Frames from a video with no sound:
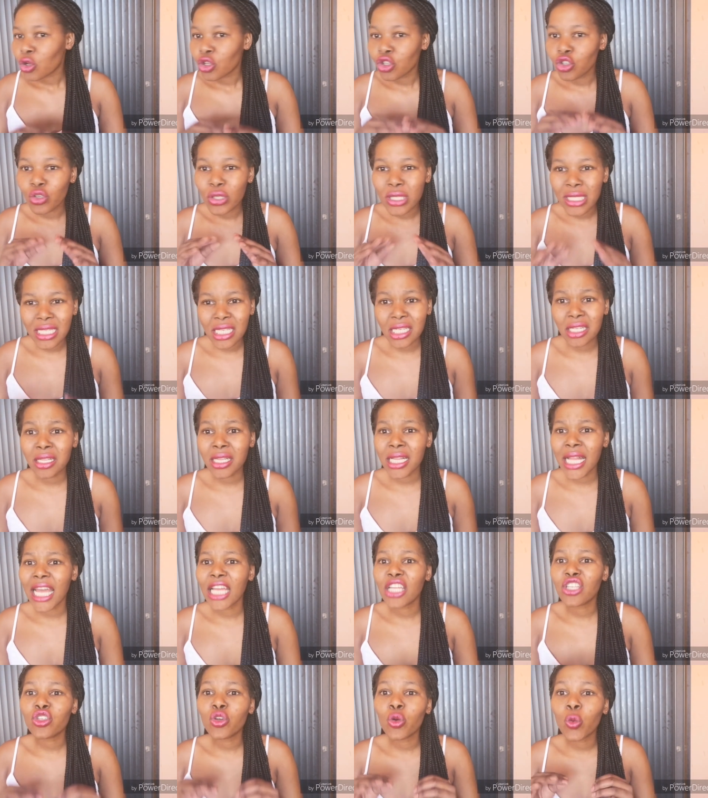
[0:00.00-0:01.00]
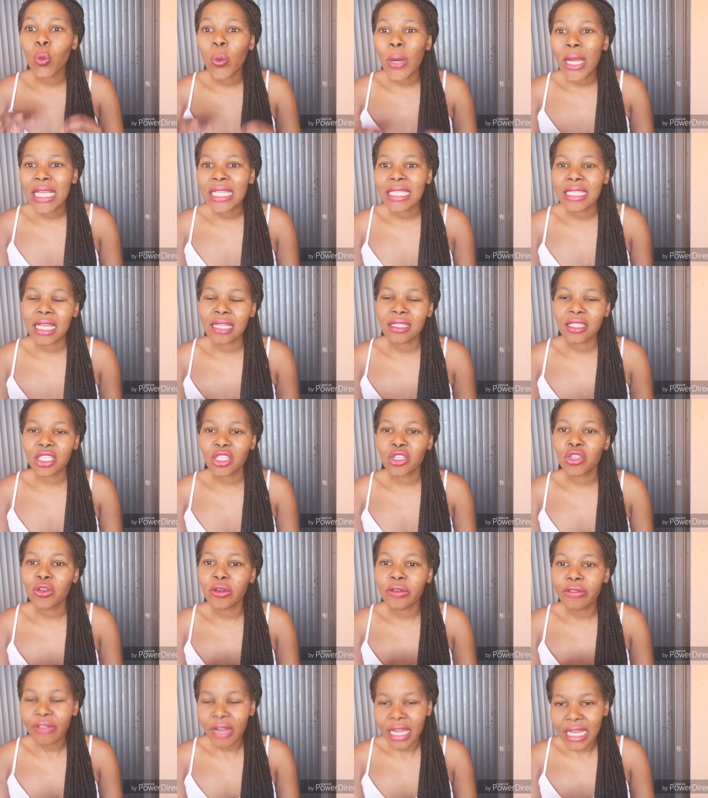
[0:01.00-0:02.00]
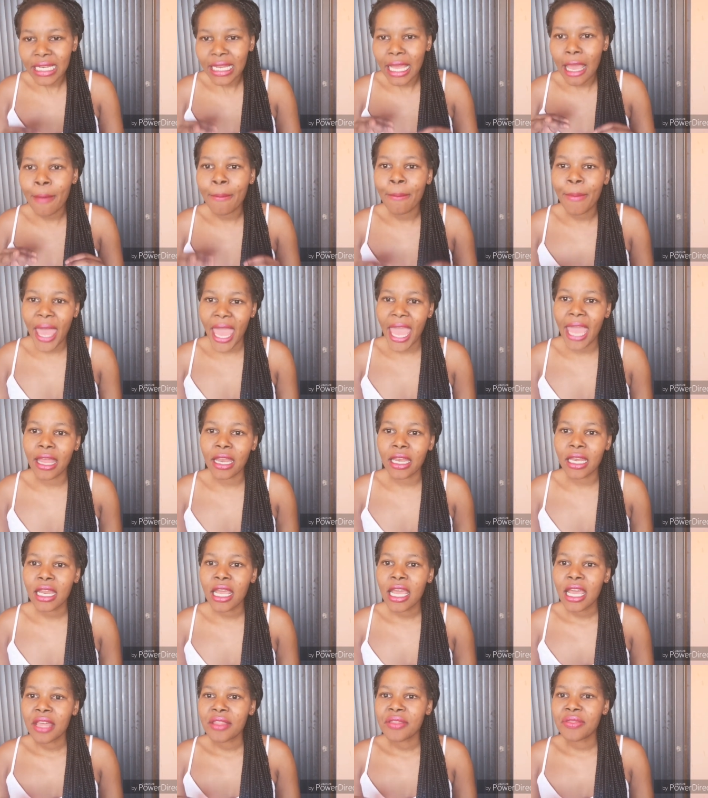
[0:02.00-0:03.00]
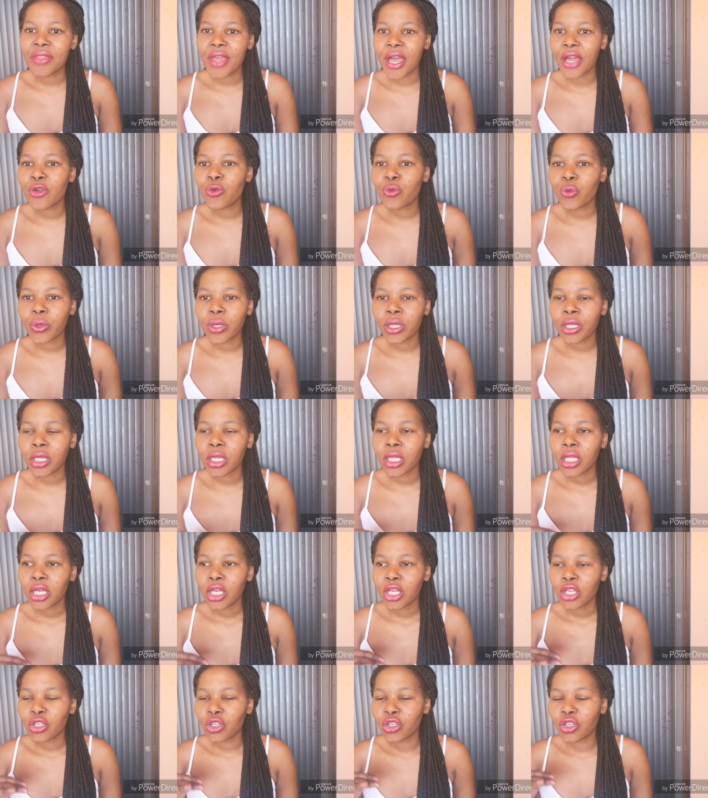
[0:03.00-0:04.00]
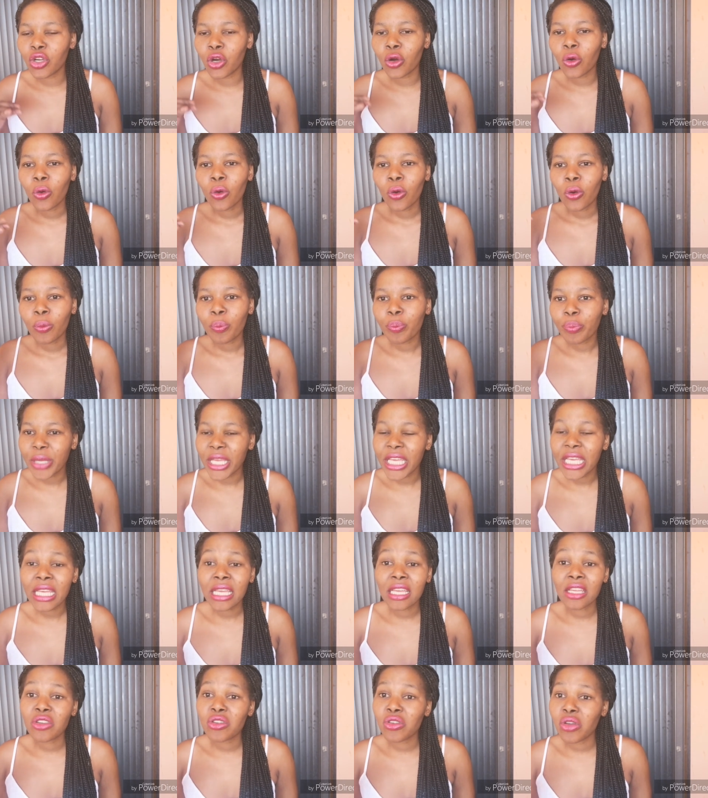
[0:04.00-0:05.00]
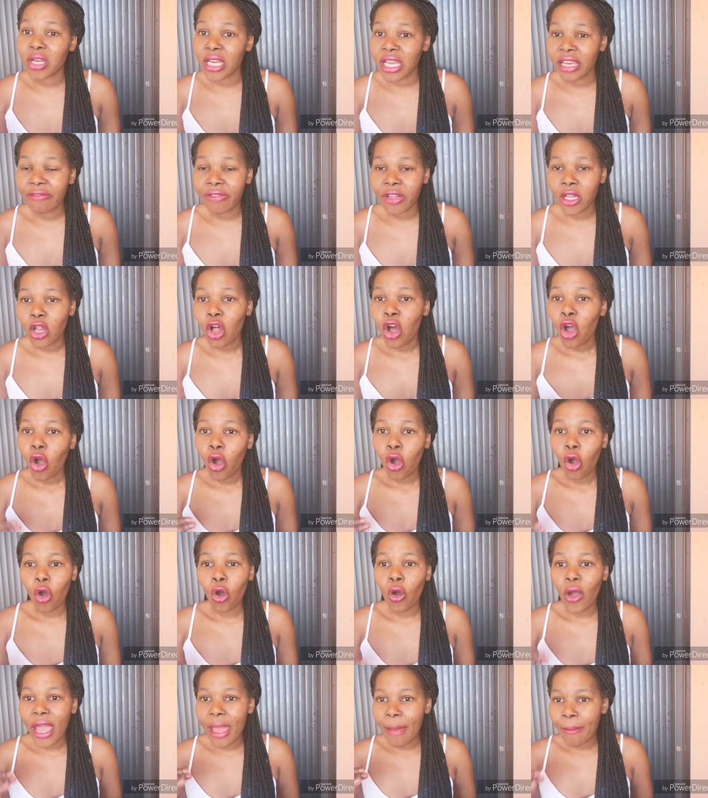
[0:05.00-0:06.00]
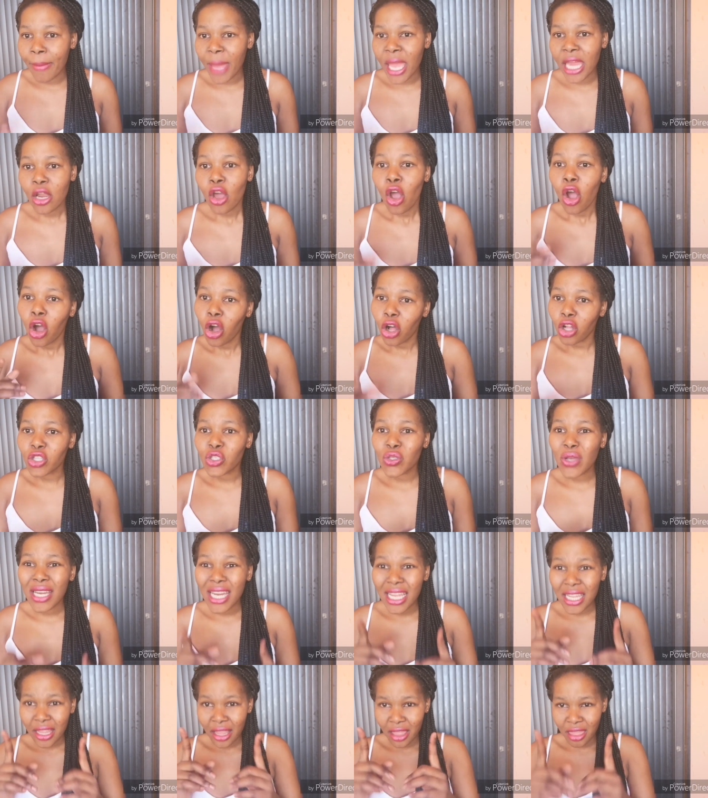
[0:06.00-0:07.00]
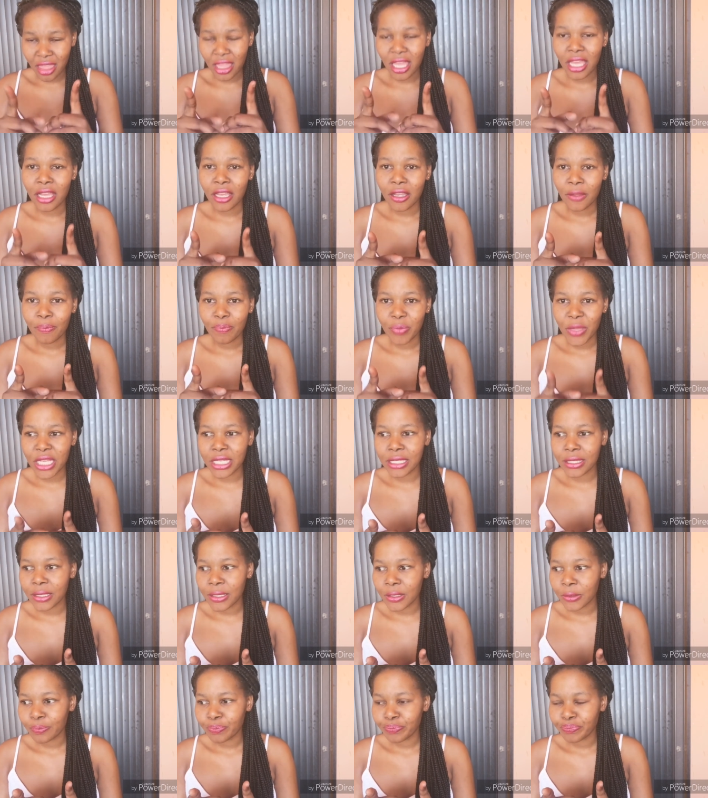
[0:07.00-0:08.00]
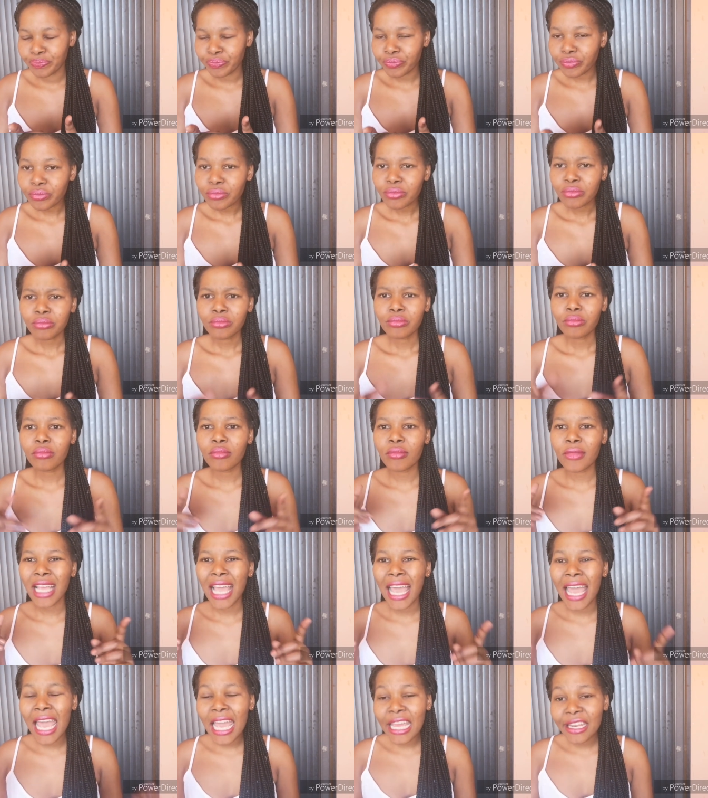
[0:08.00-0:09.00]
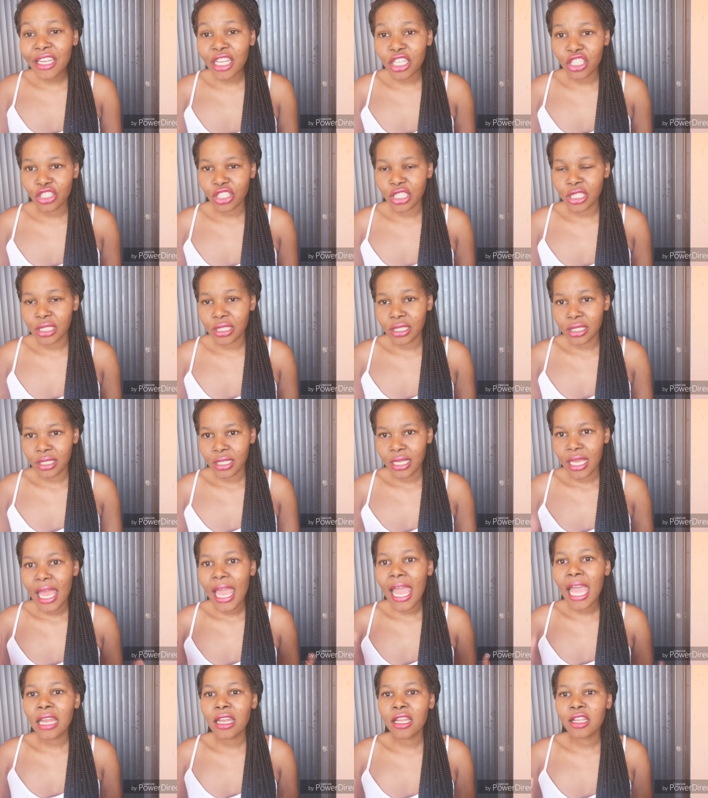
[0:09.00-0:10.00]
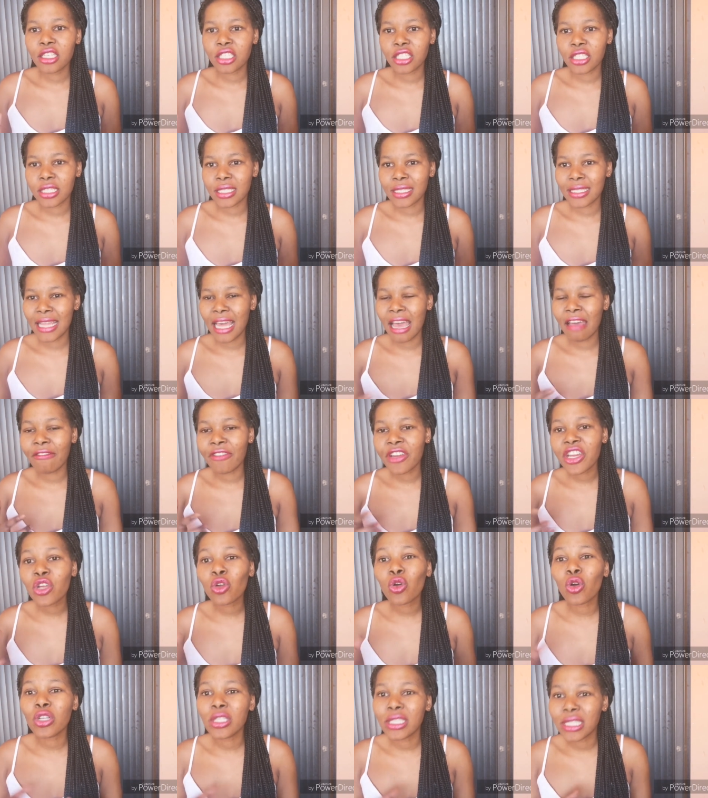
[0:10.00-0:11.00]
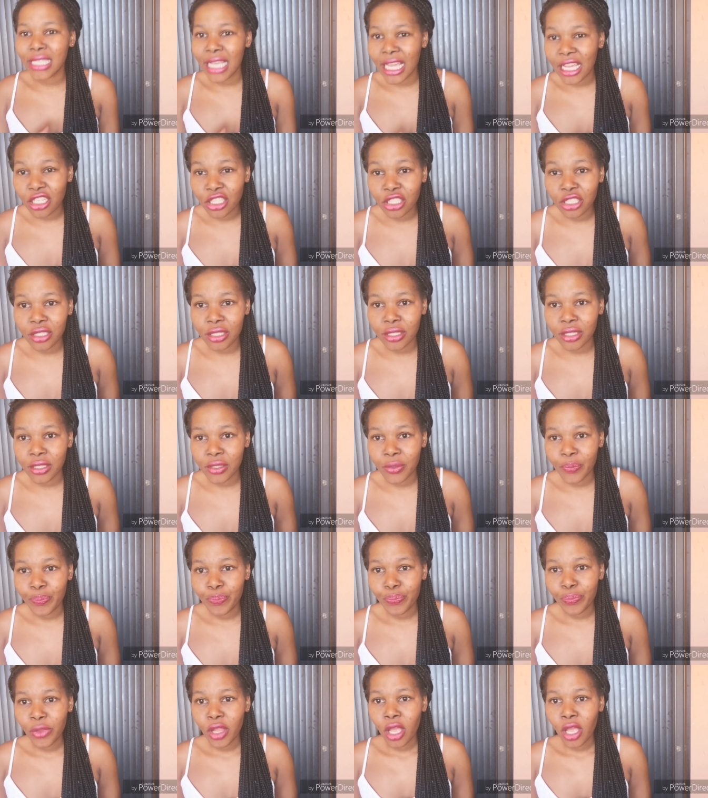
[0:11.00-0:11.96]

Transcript: You're single and you wait until you find a man that will, you know, be in your level or a man. Also, another thing is energies. Energies, they are very contagious.